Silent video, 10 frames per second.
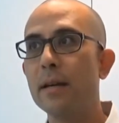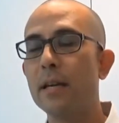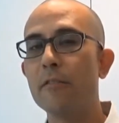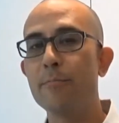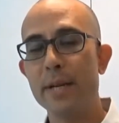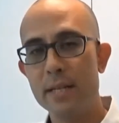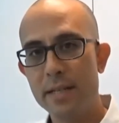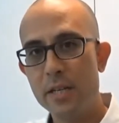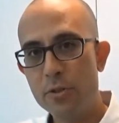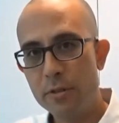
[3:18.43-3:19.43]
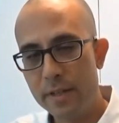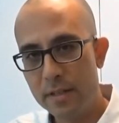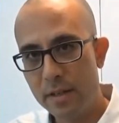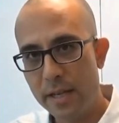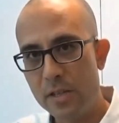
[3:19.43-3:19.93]
give better natural
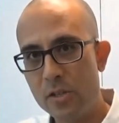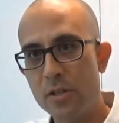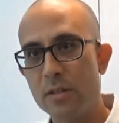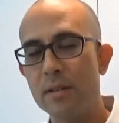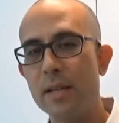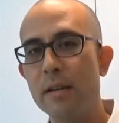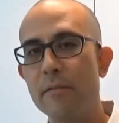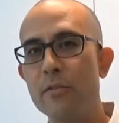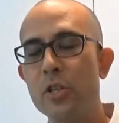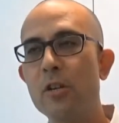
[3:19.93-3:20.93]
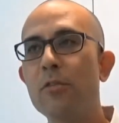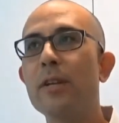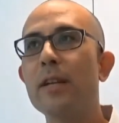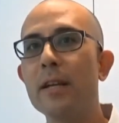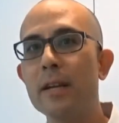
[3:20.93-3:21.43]
ventilation, have
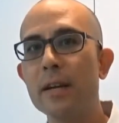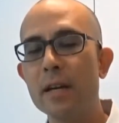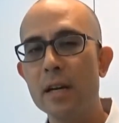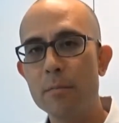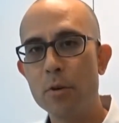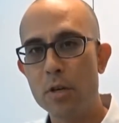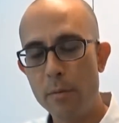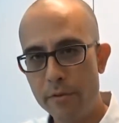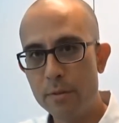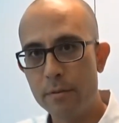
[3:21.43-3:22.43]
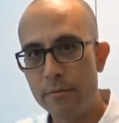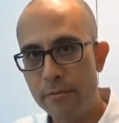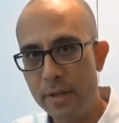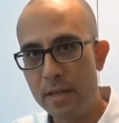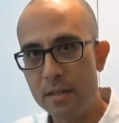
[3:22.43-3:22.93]
generally a more comfortable
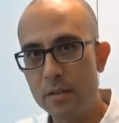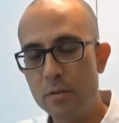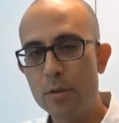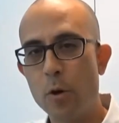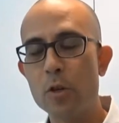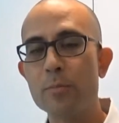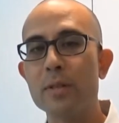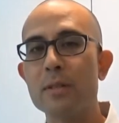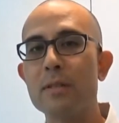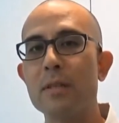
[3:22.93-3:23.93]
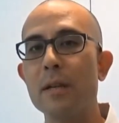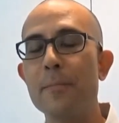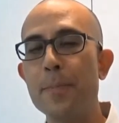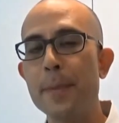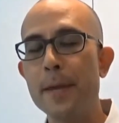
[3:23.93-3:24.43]
feel to the occupancy,
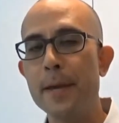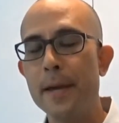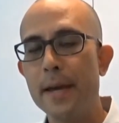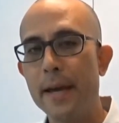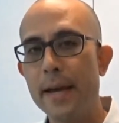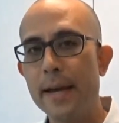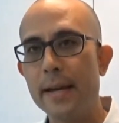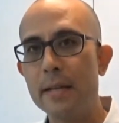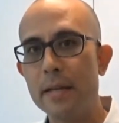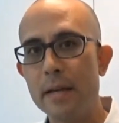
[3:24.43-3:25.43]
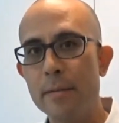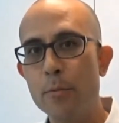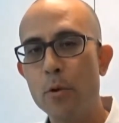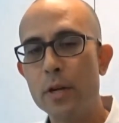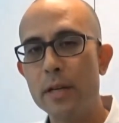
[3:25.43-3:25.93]
and a
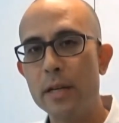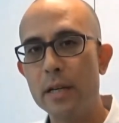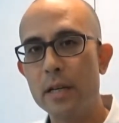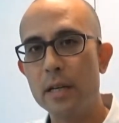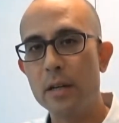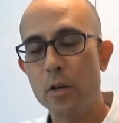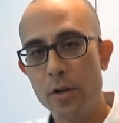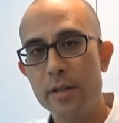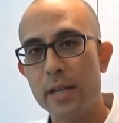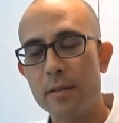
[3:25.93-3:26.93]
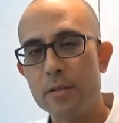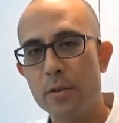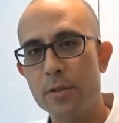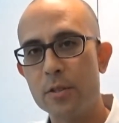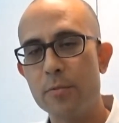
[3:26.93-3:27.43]
more contact
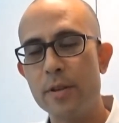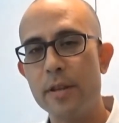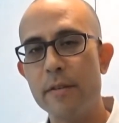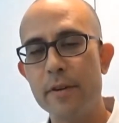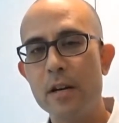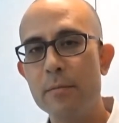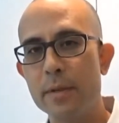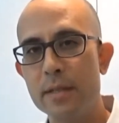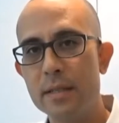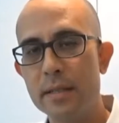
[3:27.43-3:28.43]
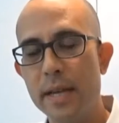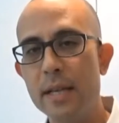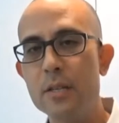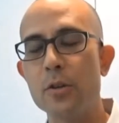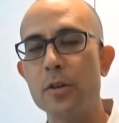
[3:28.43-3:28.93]
also with the environment
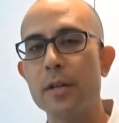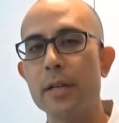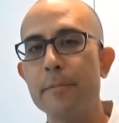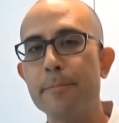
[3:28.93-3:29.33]
externally.